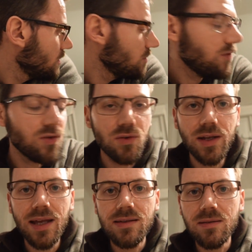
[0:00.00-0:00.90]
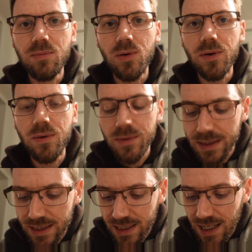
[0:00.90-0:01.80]
before the end of the boil
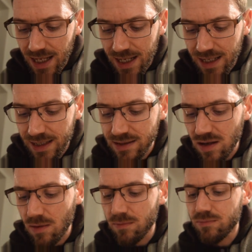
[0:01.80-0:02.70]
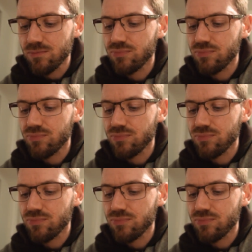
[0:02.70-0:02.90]
and I'm